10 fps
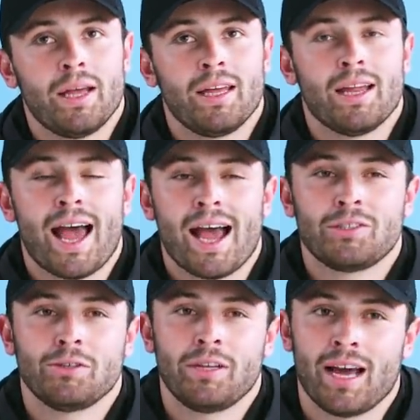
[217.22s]
It
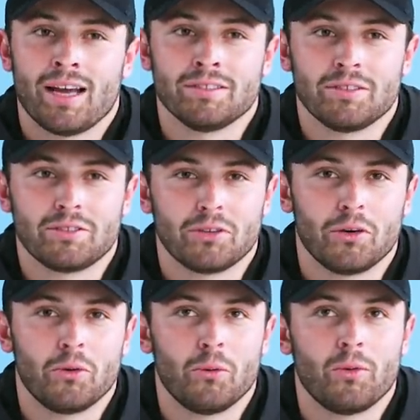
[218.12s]
actually hasn't.
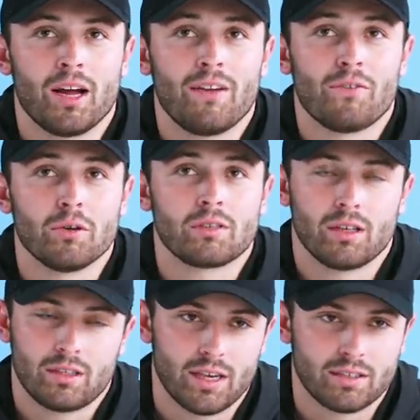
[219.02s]
So when I first
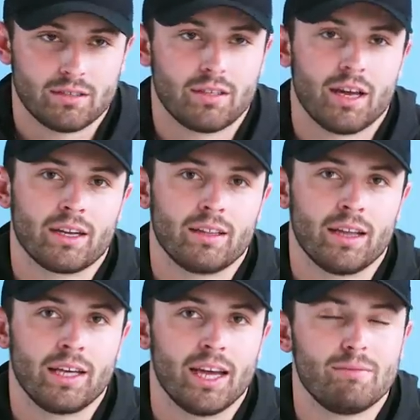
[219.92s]
got to Texas Tech,
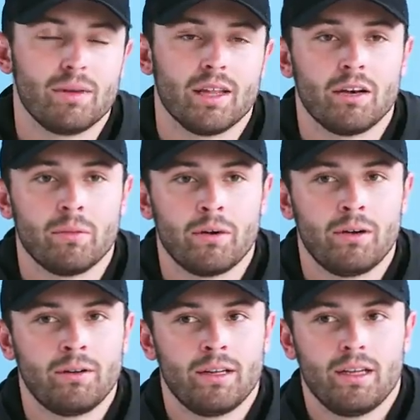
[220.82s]
they gave me that
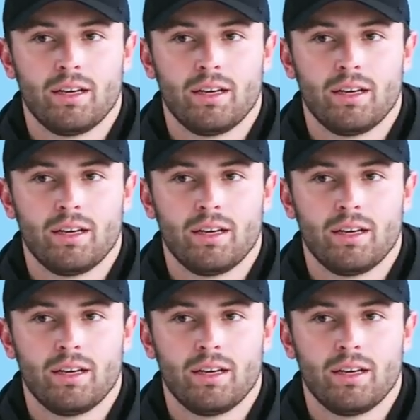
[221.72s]
number.